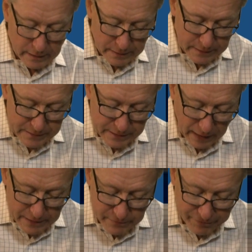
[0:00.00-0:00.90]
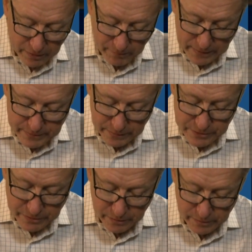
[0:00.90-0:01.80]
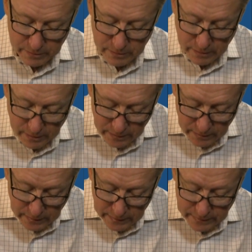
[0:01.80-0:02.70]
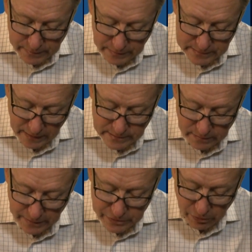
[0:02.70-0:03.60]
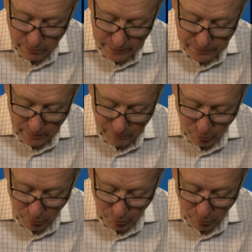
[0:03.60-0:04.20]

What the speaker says: This guy is a friend of mine, Dennis Cooker. Dennis has a lead score right there of